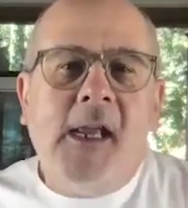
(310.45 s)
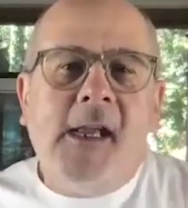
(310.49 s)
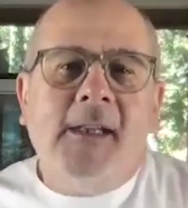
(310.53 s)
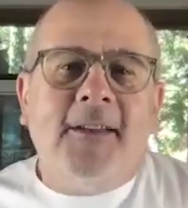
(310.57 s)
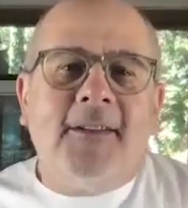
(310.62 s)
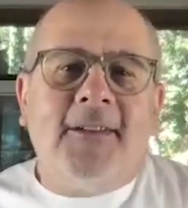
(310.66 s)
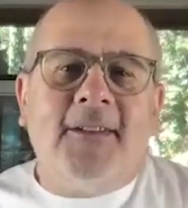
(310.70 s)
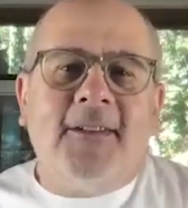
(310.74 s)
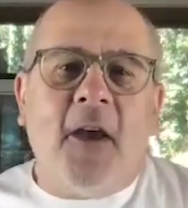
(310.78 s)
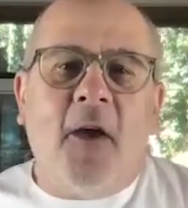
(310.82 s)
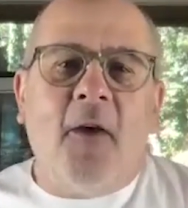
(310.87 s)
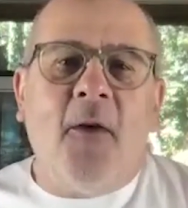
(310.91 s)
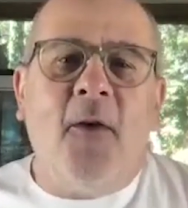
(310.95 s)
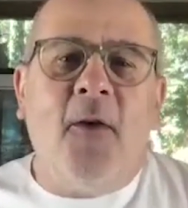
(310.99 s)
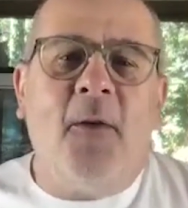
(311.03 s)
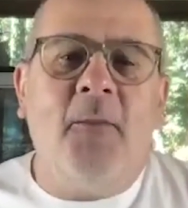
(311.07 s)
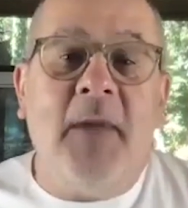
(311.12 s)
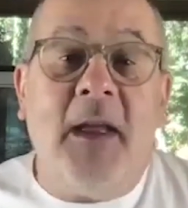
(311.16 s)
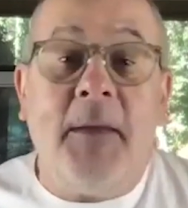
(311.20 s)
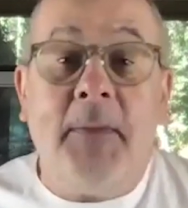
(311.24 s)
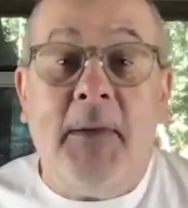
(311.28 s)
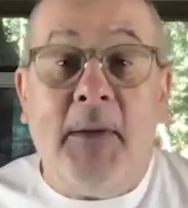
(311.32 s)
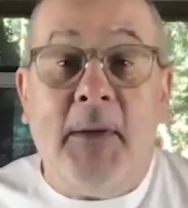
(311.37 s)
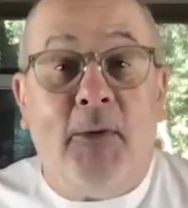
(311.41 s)
So
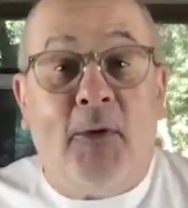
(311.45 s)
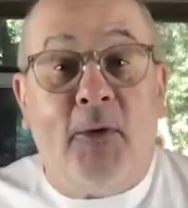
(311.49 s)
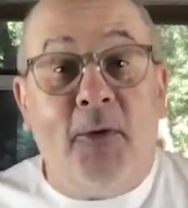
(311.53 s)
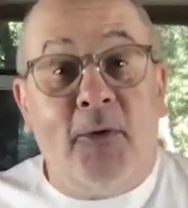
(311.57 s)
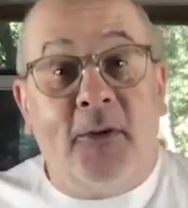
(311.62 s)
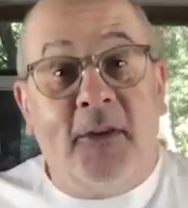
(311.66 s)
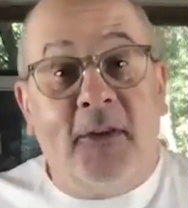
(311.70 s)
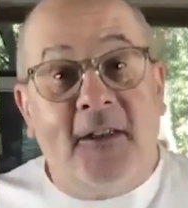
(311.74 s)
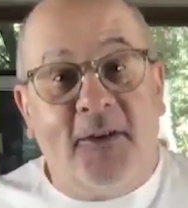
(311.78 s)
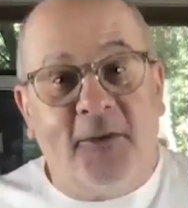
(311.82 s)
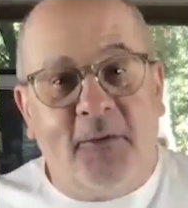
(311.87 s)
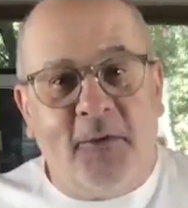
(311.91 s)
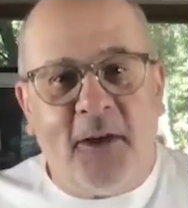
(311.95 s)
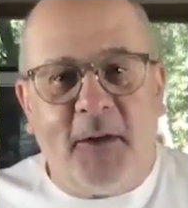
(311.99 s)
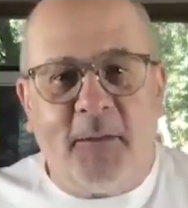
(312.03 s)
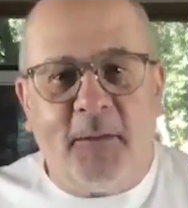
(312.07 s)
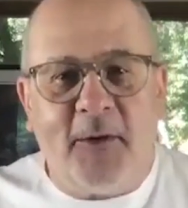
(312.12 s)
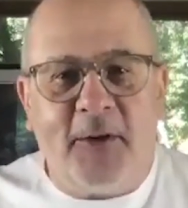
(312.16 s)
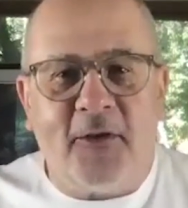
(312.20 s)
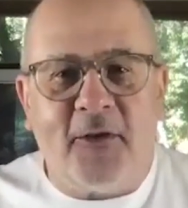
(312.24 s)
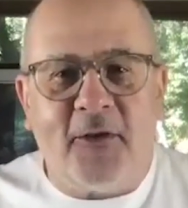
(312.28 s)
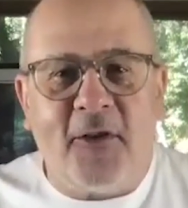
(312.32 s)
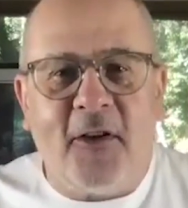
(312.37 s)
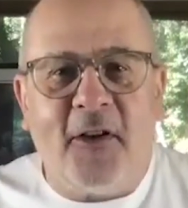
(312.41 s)
maybe we're all into urban
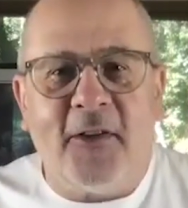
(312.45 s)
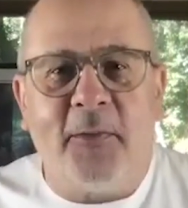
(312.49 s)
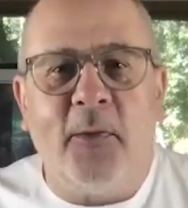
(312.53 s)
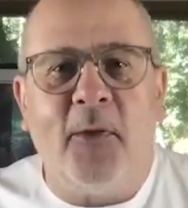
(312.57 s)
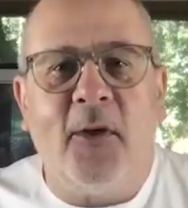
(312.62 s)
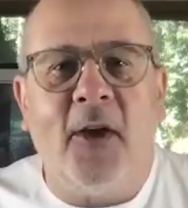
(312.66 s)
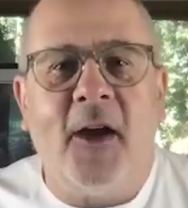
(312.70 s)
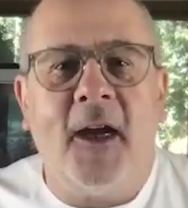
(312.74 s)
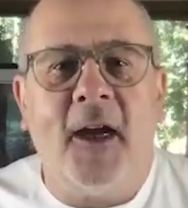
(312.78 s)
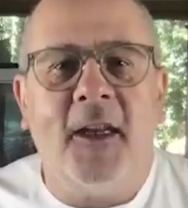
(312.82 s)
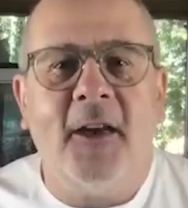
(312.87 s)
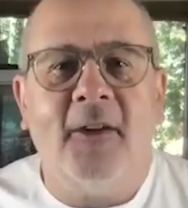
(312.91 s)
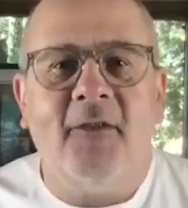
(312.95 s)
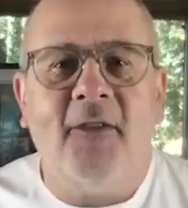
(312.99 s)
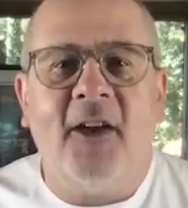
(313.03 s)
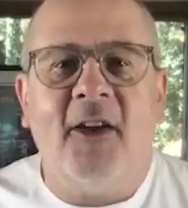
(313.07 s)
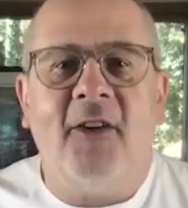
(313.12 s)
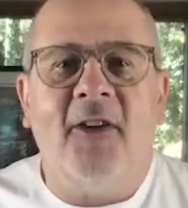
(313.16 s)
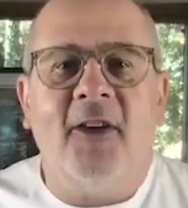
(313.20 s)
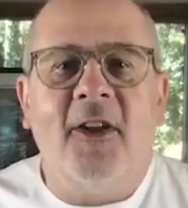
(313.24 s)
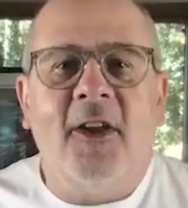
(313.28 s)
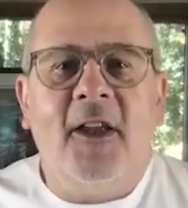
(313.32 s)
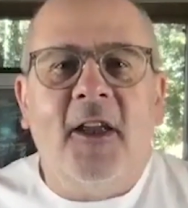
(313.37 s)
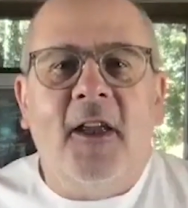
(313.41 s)
transport, I don't
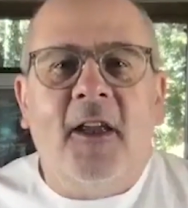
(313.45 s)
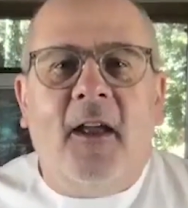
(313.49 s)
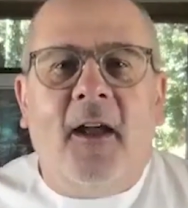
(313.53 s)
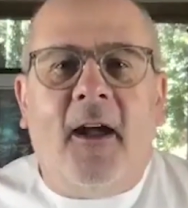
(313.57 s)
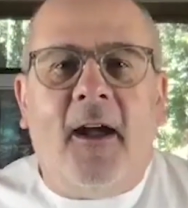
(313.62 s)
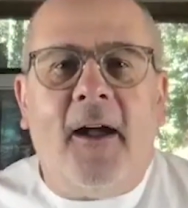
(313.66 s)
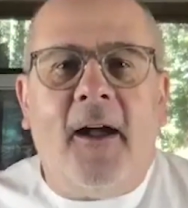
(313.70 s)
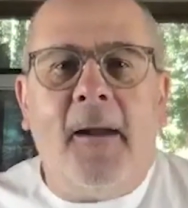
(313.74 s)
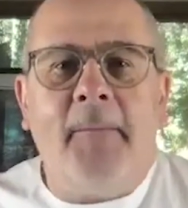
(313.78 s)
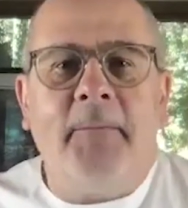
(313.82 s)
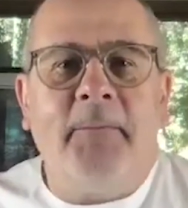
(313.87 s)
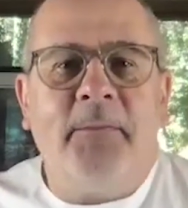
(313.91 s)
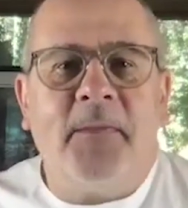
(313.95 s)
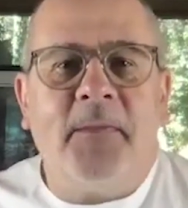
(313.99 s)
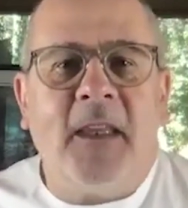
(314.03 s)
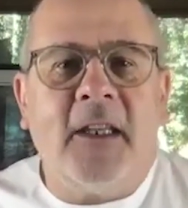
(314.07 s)
know.